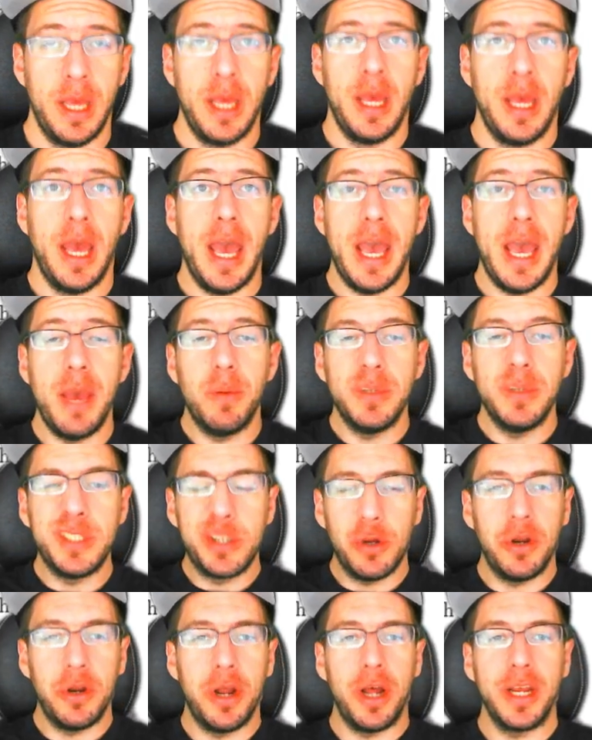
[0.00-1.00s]
Hey, what's
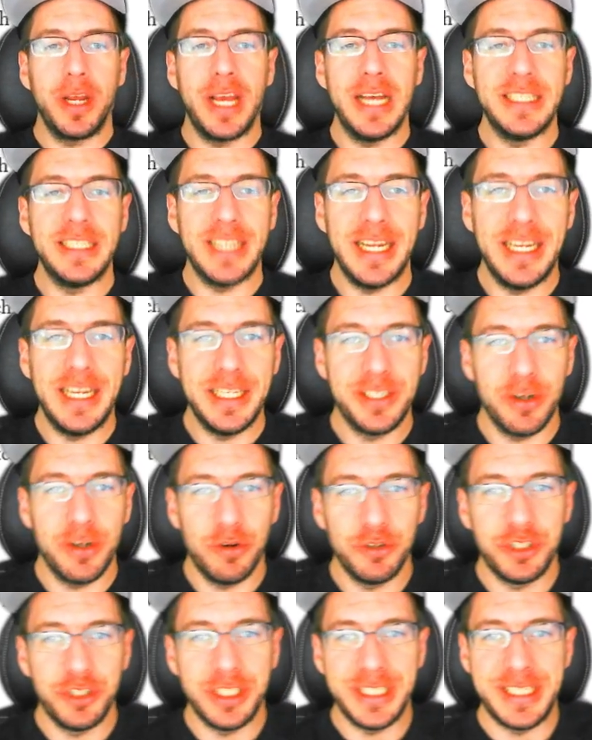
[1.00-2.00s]
going on, guys? It is
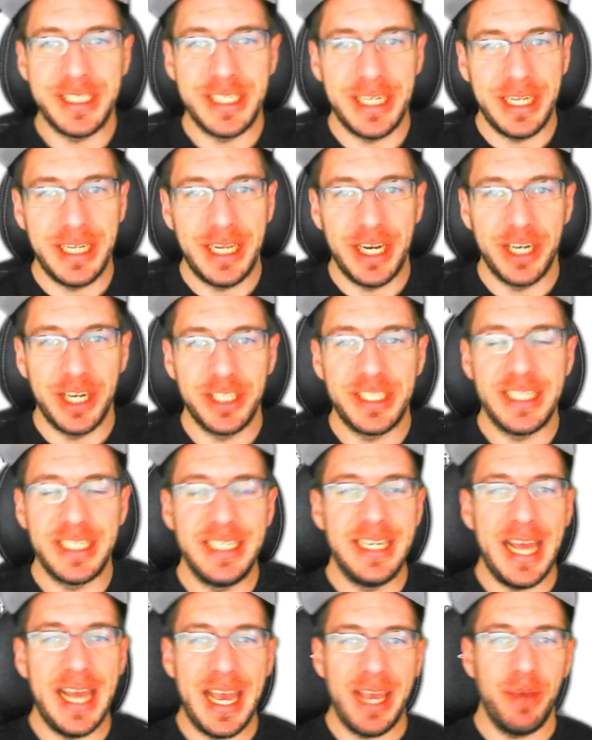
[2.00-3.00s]
OGC here.
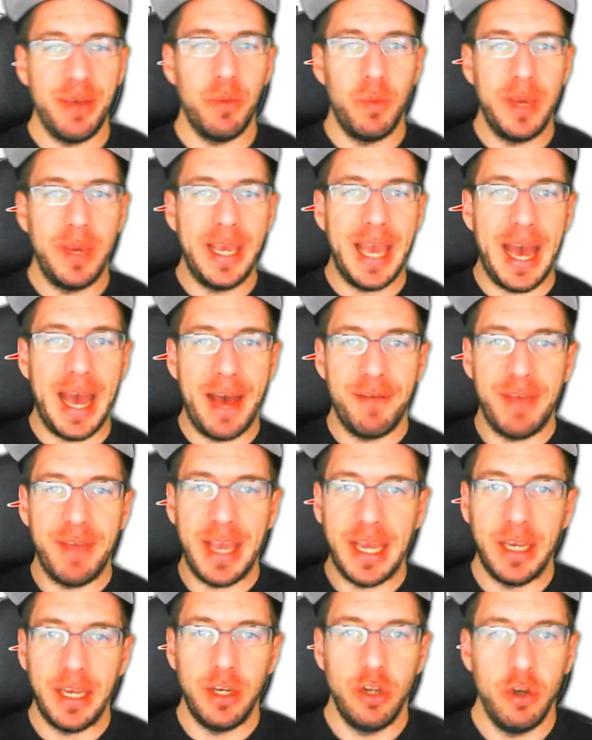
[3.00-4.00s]
Today, we have
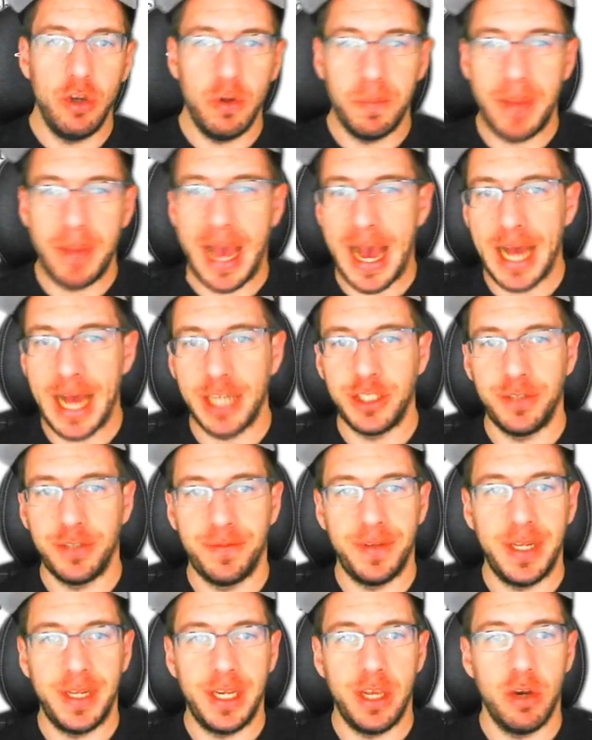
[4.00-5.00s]
a new patch
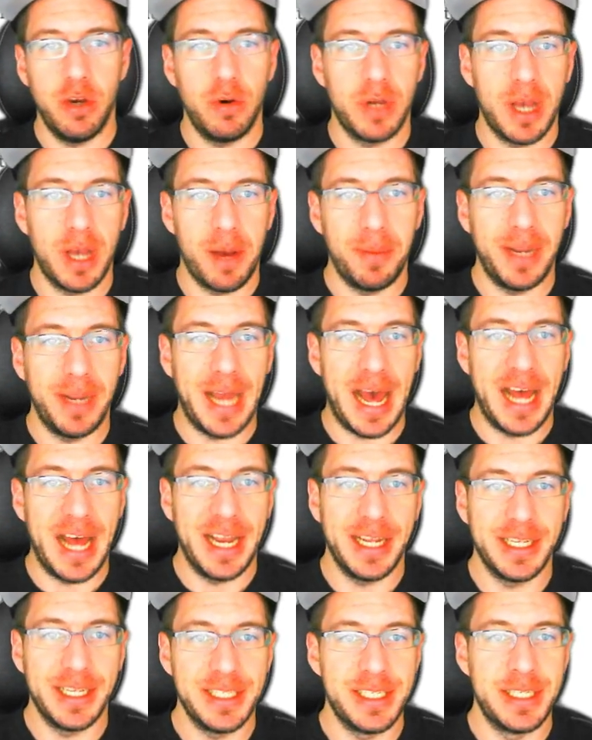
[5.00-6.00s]
video coming at
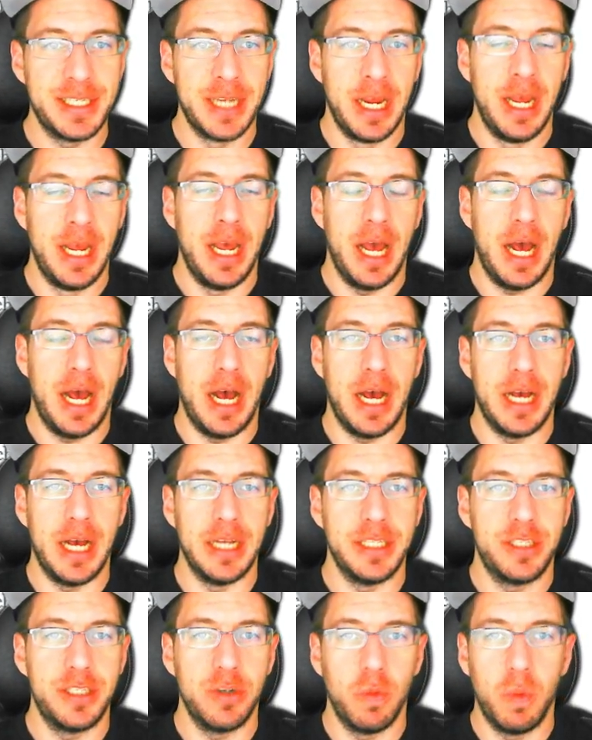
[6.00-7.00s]
us.
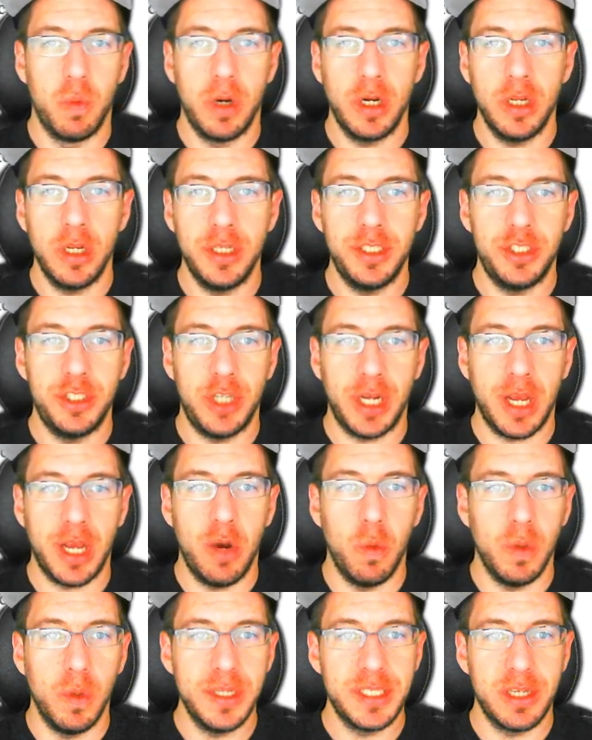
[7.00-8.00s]
So we're going to check
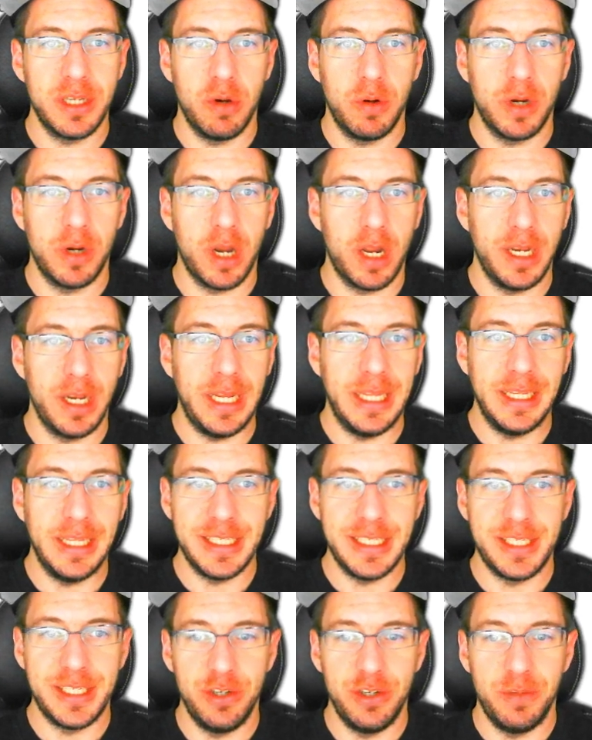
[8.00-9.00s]
out what's going on in
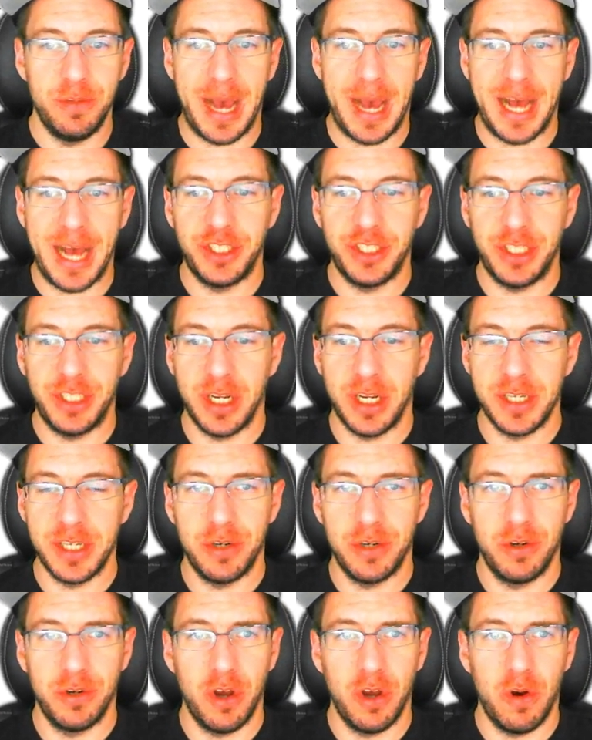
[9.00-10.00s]
this new patch and
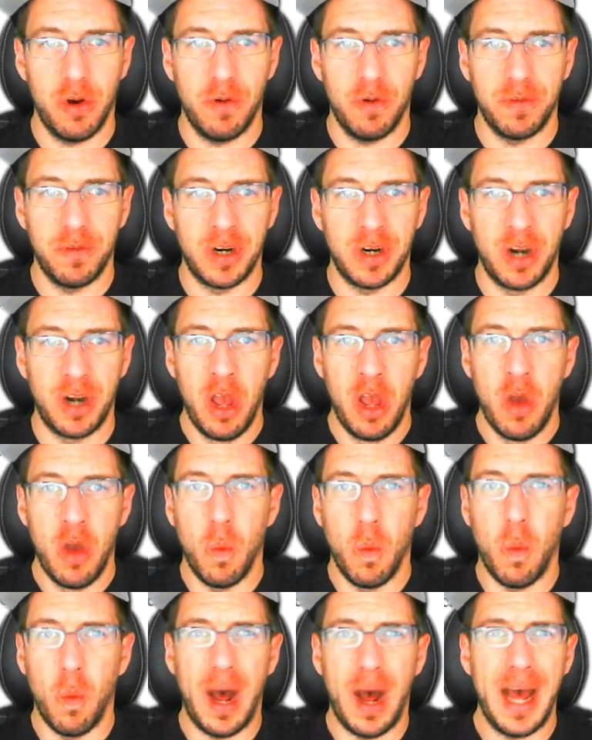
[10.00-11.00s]
also go over
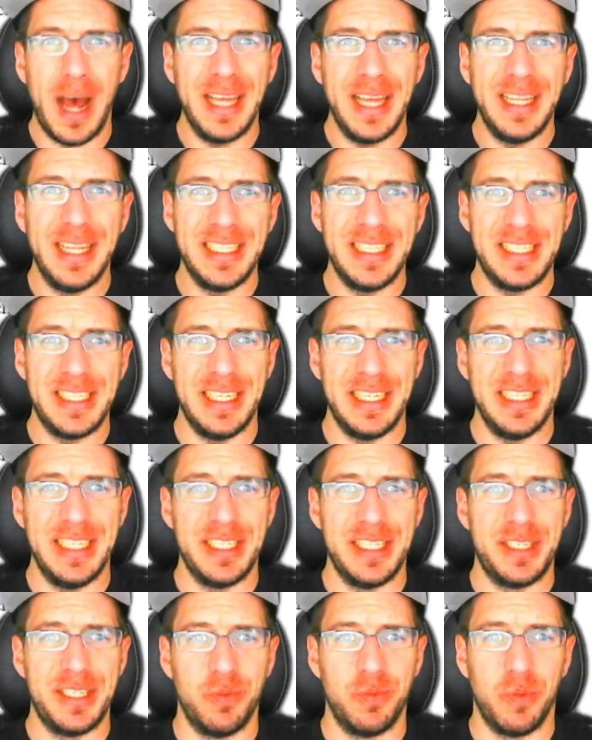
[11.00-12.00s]
why this
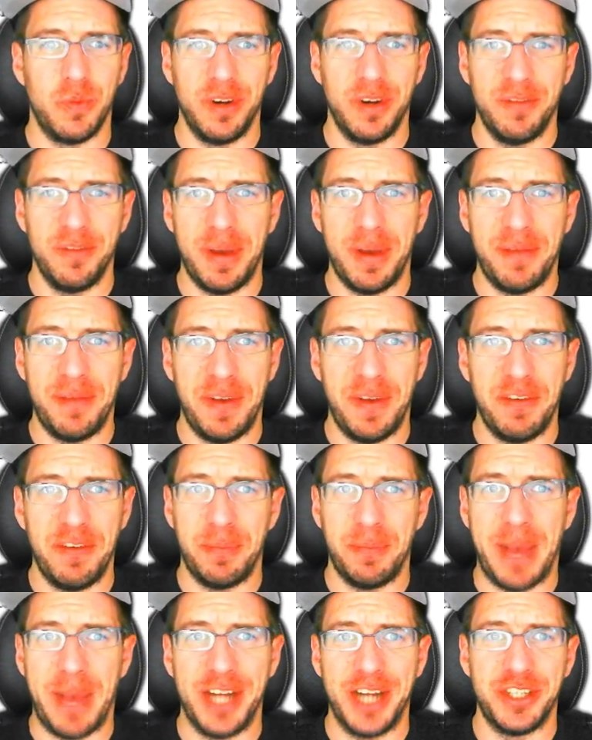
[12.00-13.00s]
is one of my
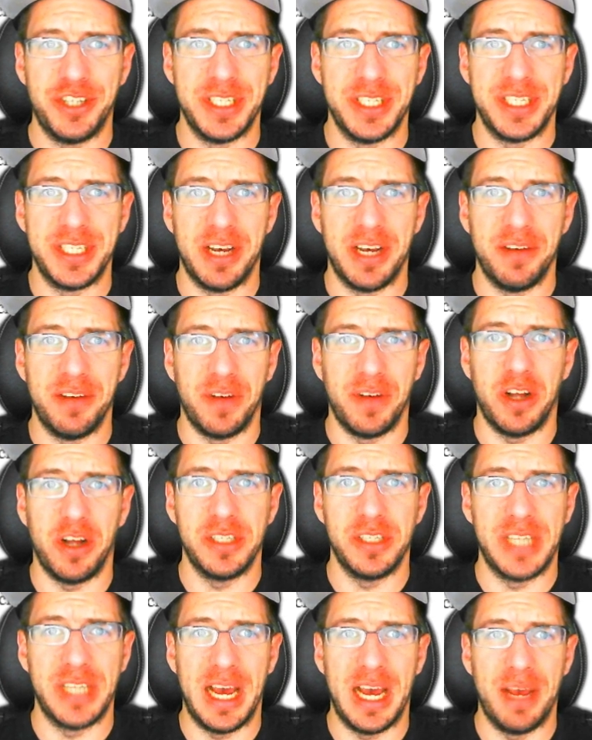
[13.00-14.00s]
favorite patches of all
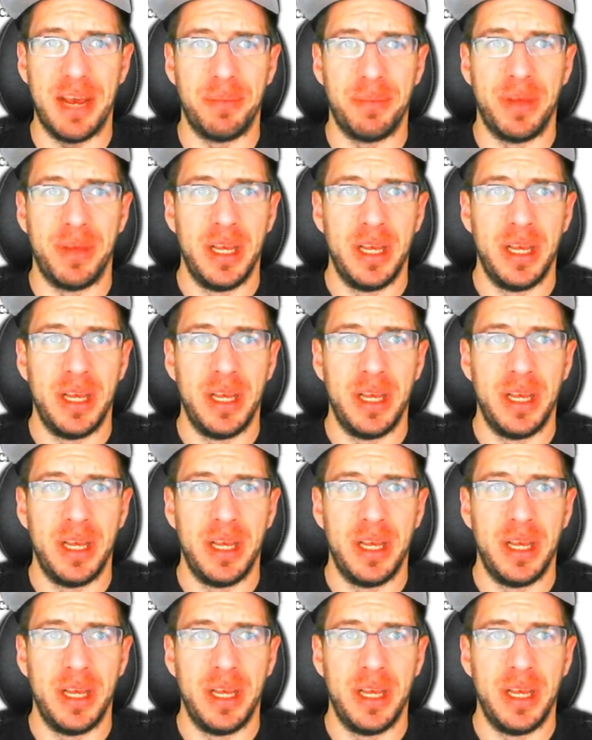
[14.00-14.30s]
time.